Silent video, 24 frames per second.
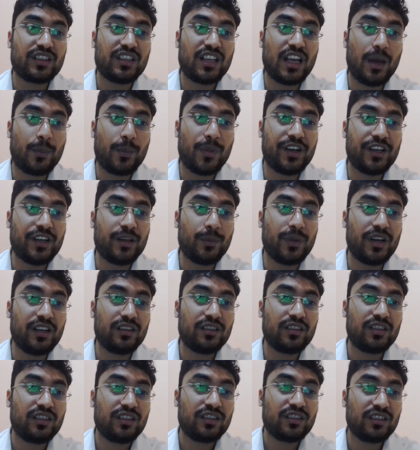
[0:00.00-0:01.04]
the
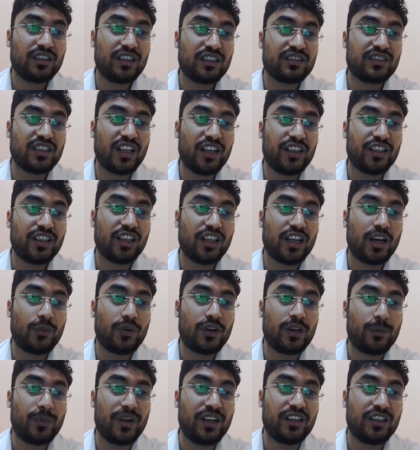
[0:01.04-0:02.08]
amendment, the central
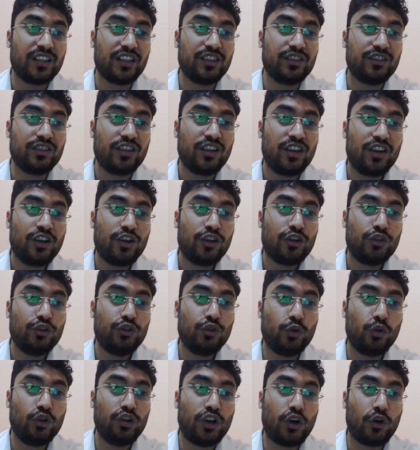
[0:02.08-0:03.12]
government is
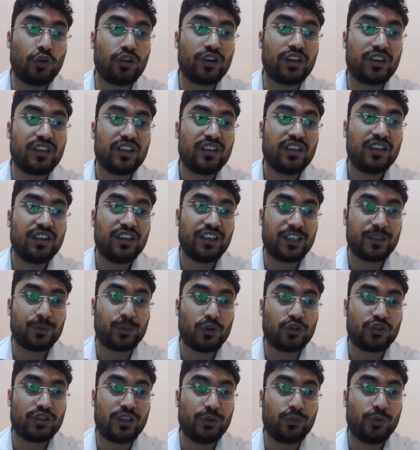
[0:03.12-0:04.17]
no longer
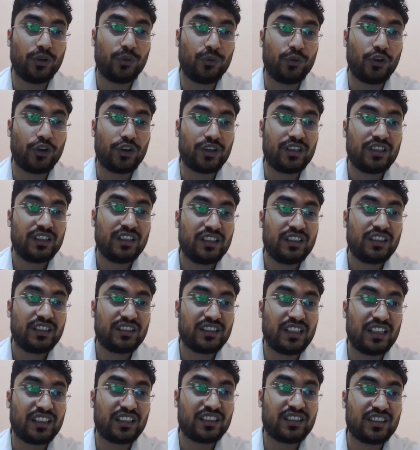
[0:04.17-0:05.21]
responsible for
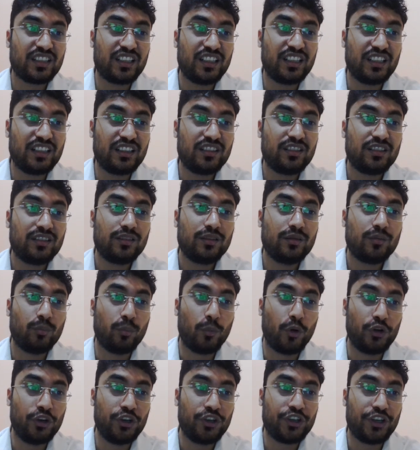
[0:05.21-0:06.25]
sanctioning,
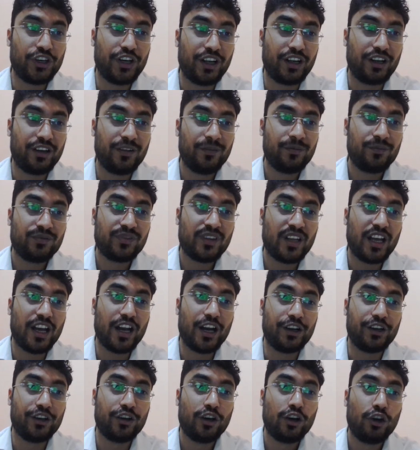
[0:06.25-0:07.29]
monitoring,
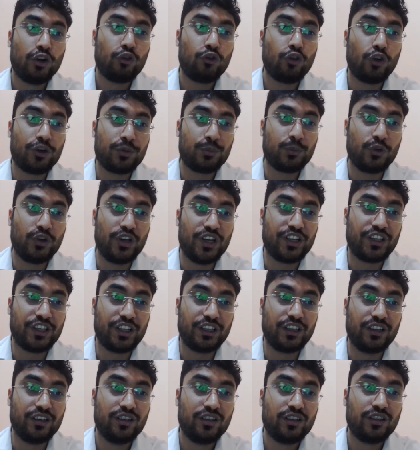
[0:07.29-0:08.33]
and
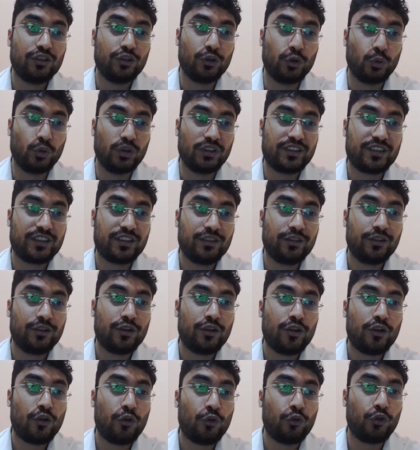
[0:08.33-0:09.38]
formulating rules
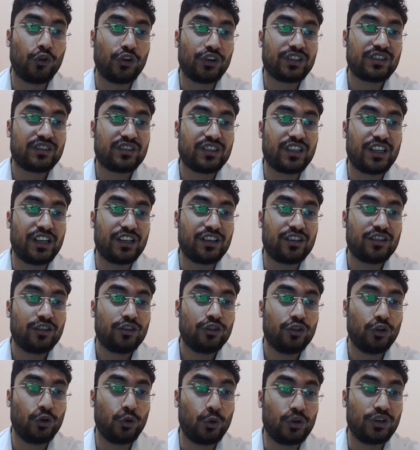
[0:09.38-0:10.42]
for state
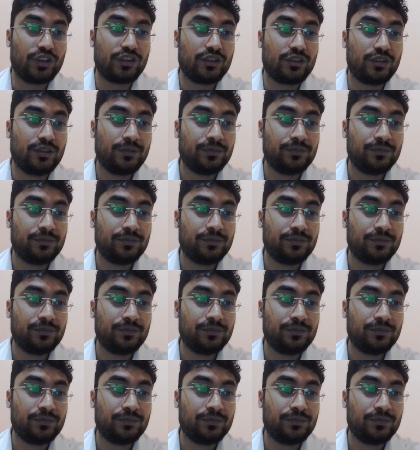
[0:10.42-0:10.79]
roads.